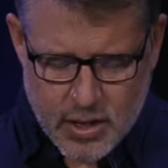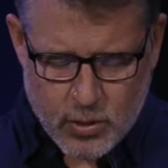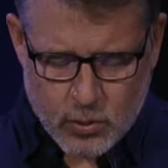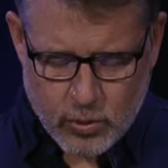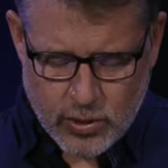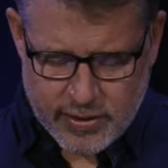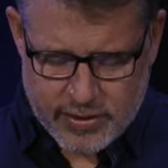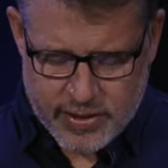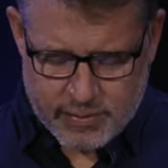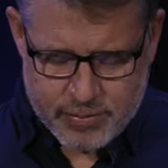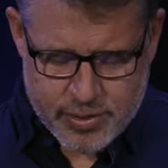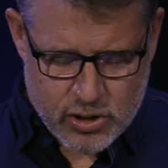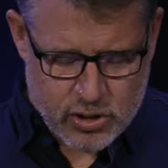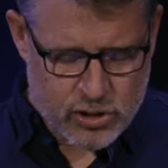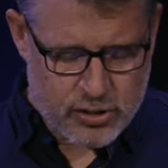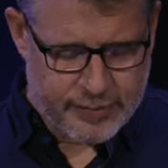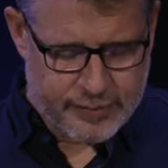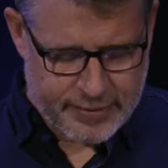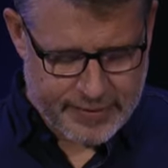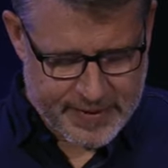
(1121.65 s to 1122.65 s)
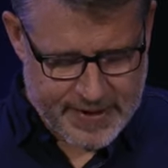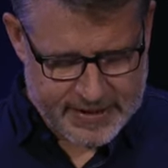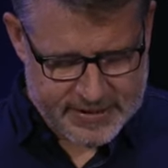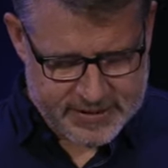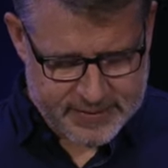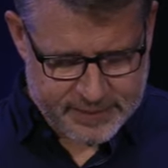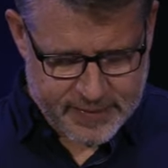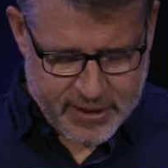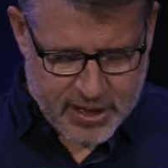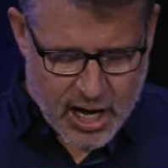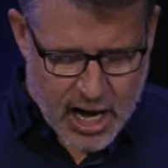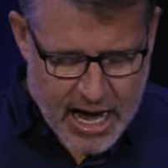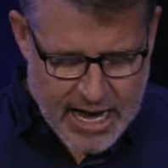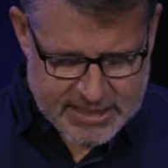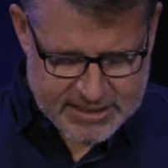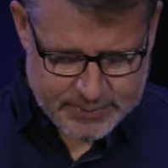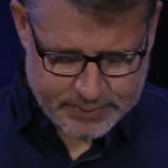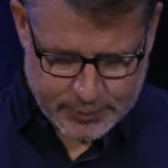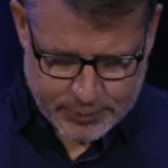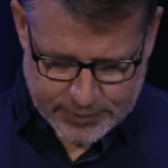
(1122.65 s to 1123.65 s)
One of the beautiful things of the
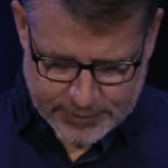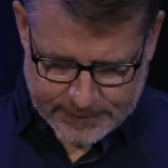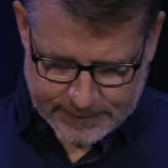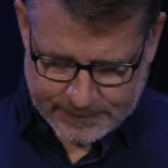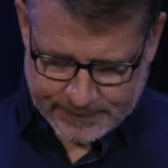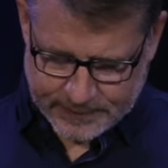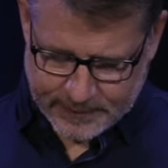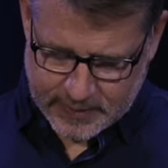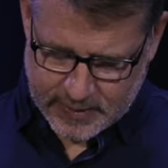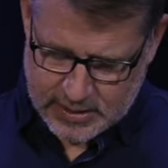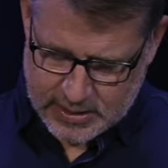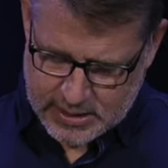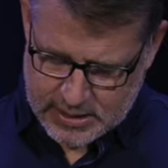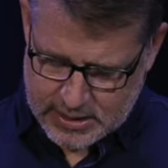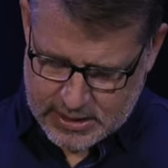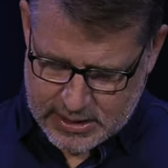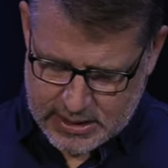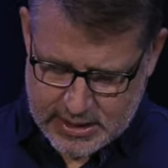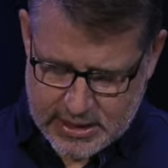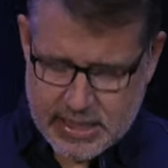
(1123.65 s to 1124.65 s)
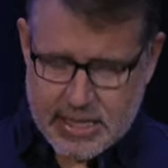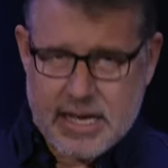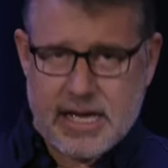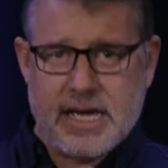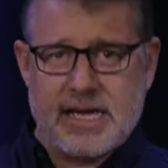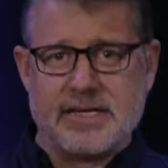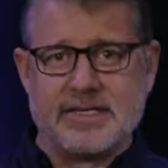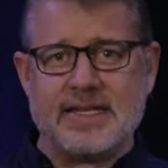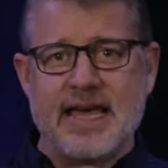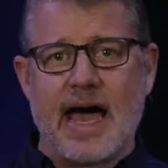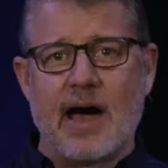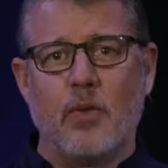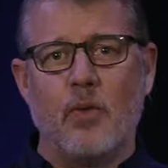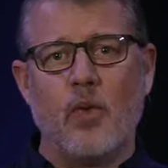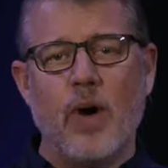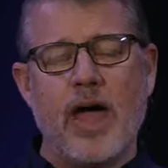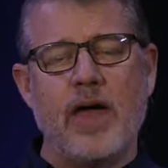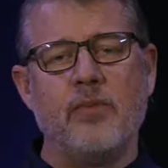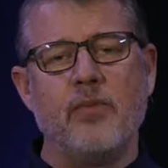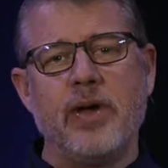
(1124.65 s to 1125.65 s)
gospel is that
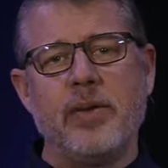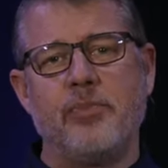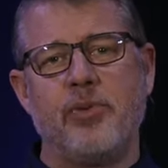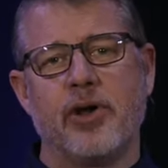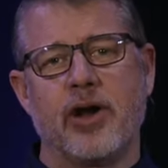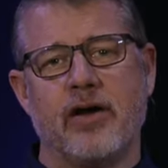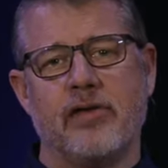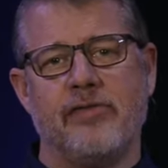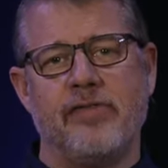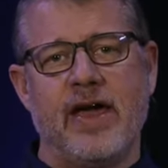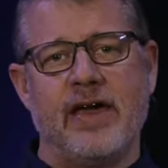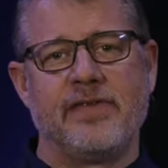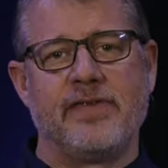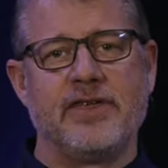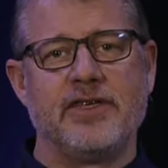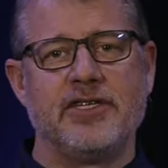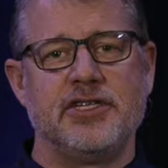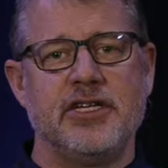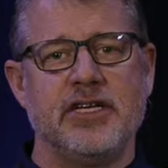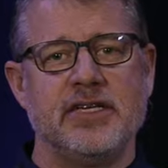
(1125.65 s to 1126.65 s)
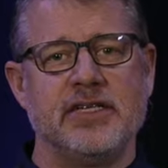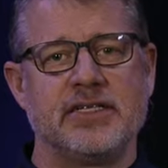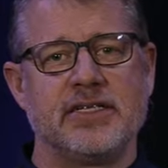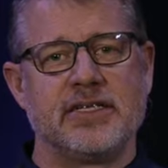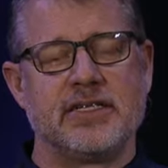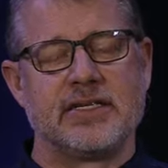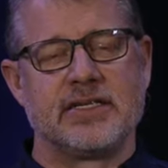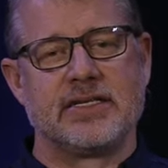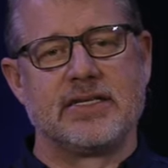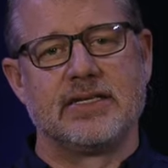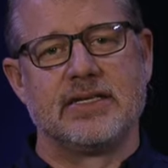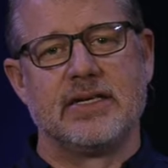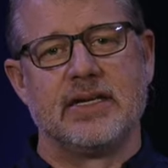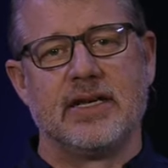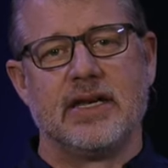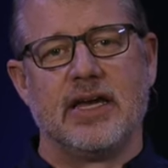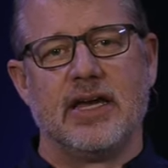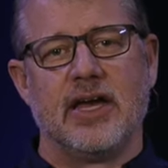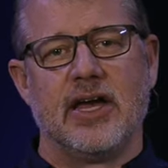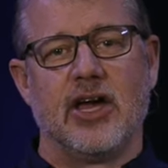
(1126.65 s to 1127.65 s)
when we put our faith in Jesus,
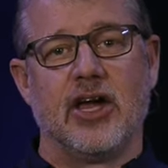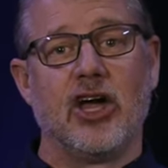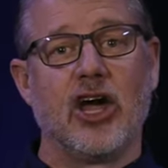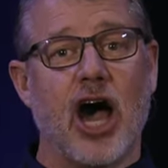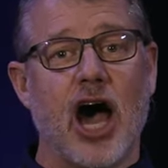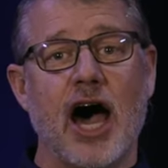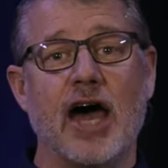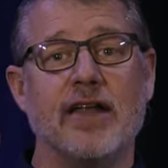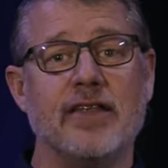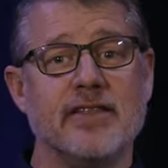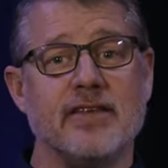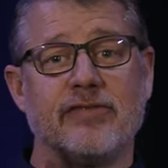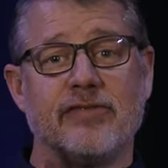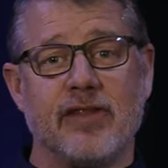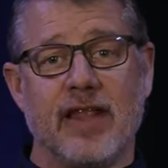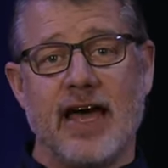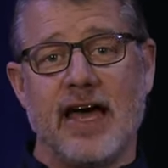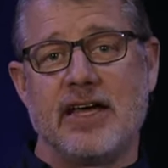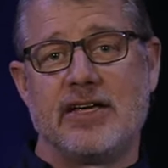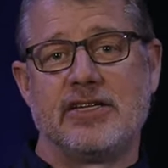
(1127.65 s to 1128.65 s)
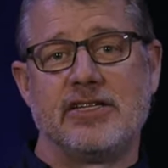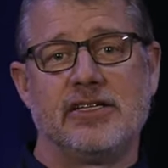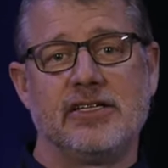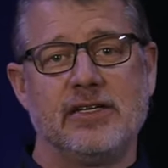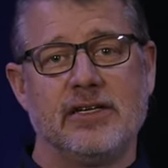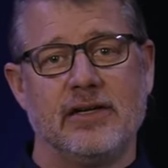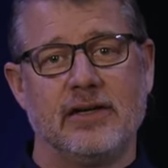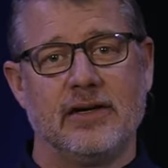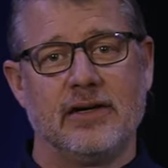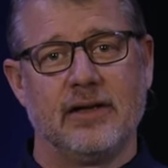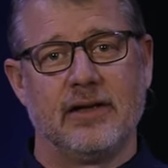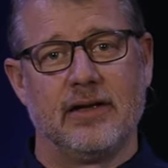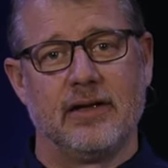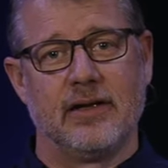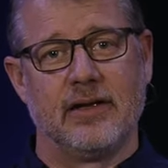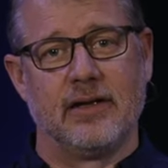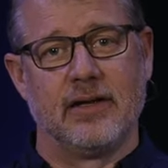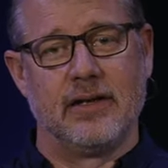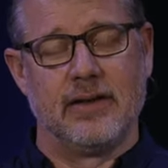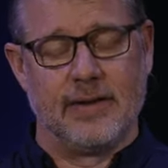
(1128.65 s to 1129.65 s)
God in the flesh,
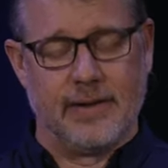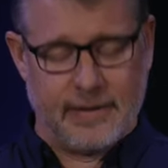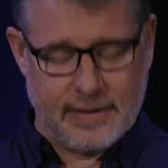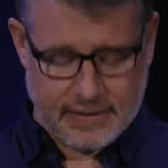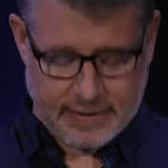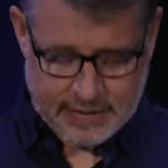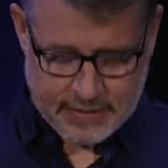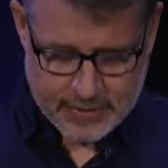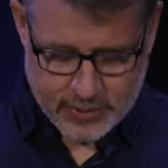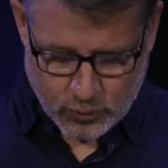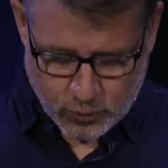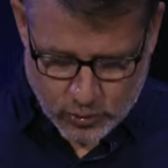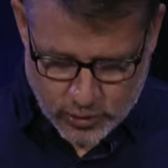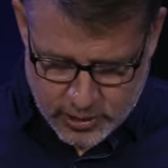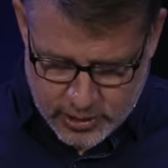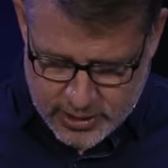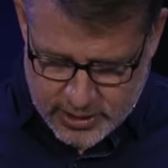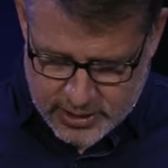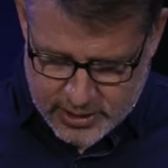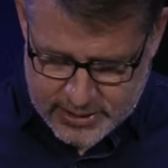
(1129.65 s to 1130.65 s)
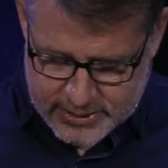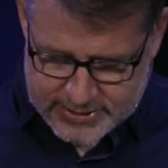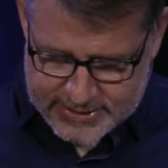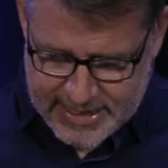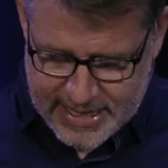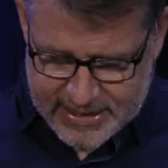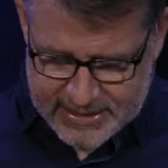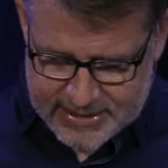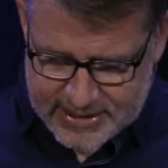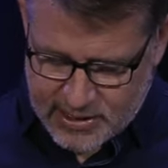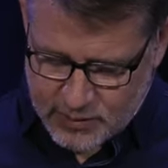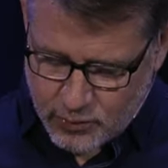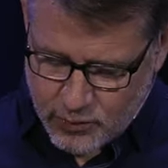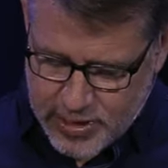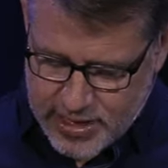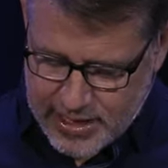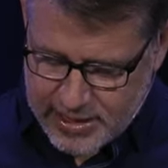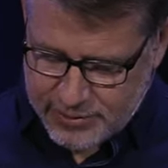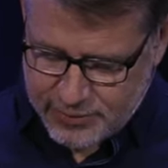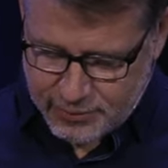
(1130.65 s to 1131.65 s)
the word says that
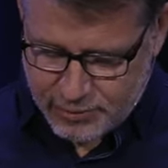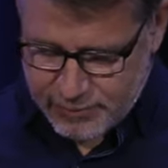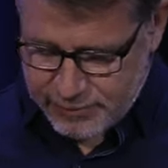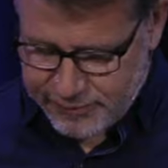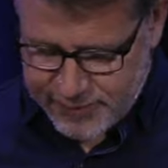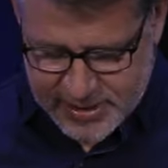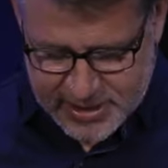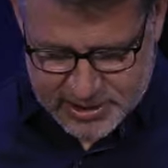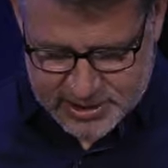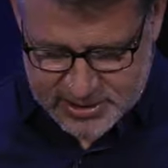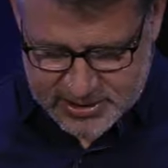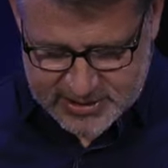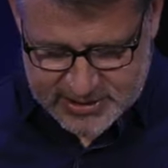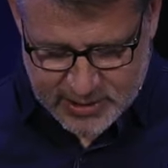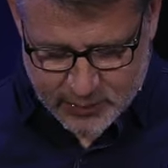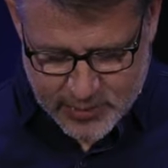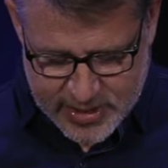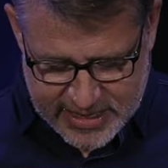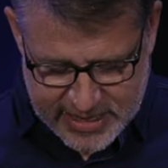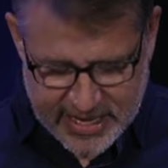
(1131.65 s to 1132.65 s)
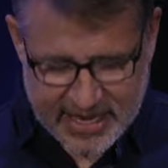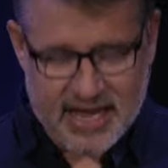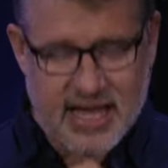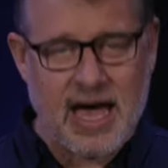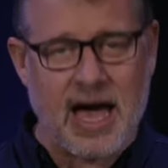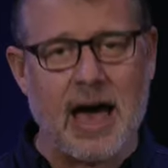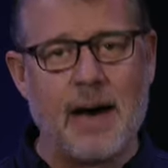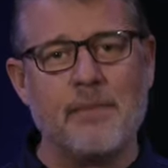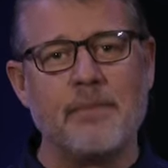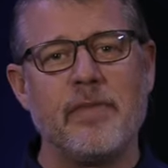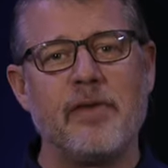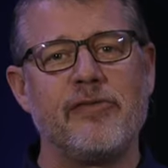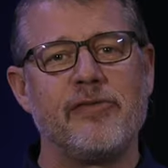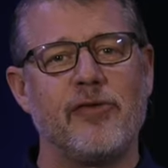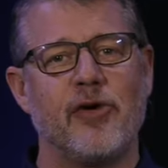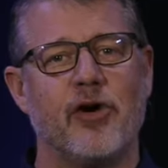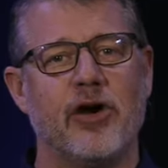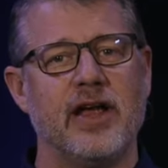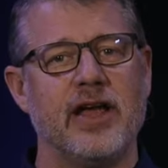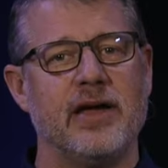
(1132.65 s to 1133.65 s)
we, through Ephesians, that we can come
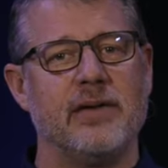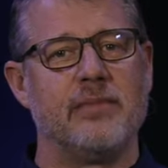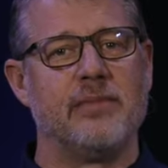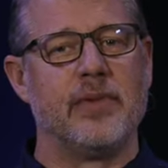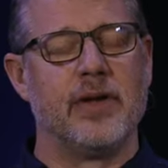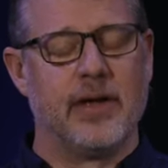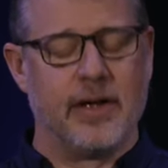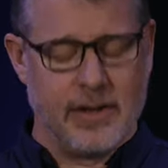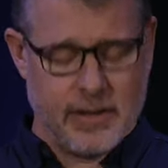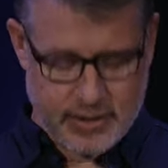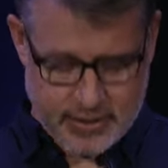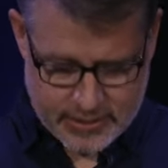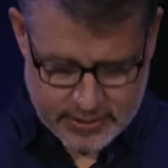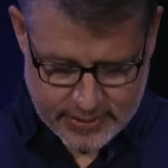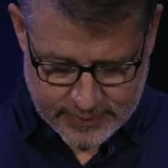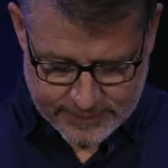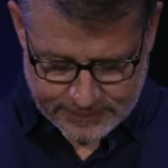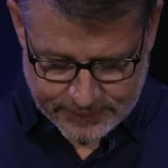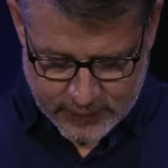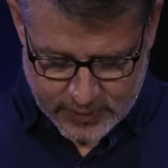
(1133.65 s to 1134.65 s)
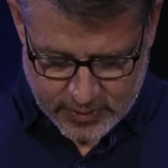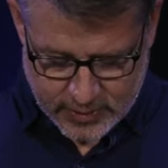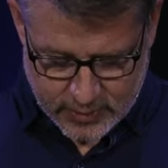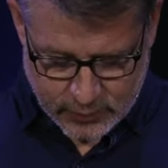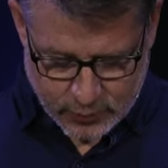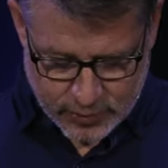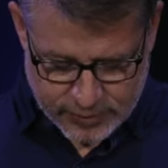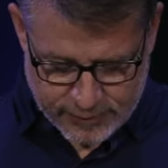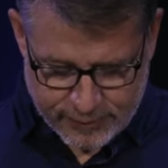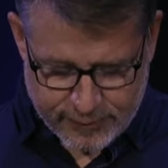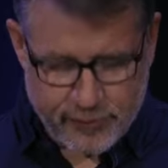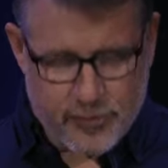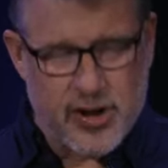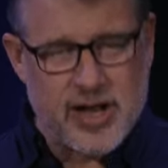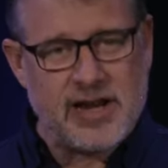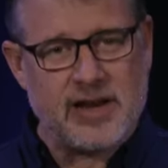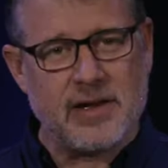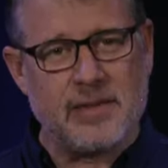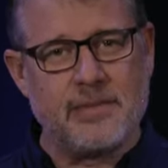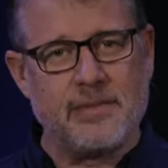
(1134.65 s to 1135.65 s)
before him with
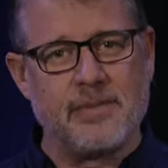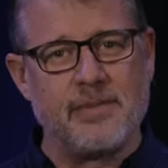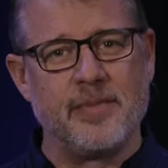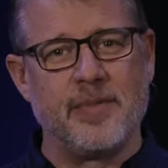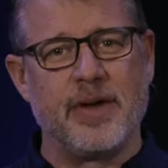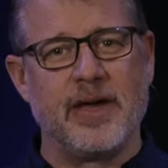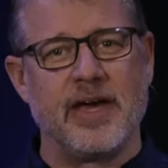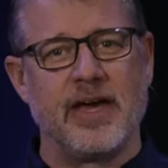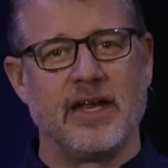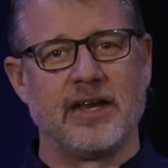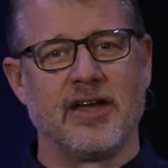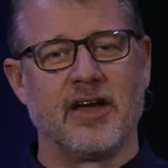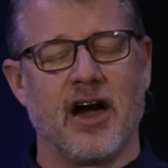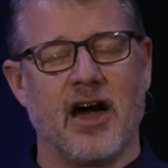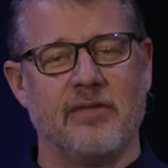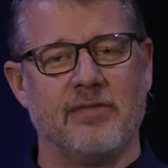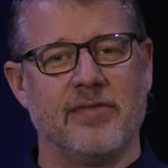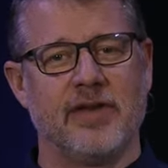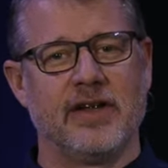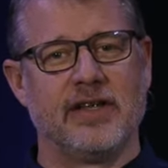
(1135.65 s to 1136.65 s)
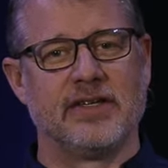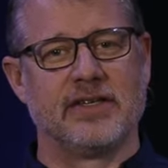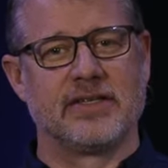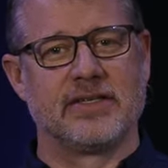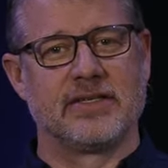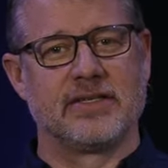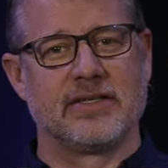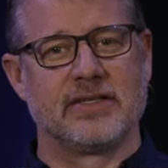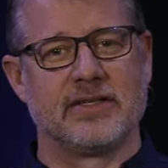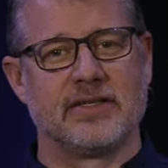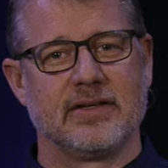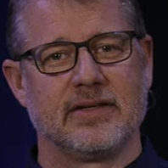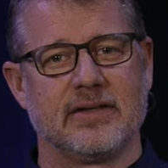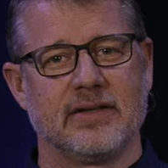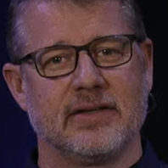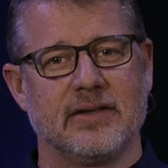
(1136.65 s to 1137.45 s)
freedom and confidence.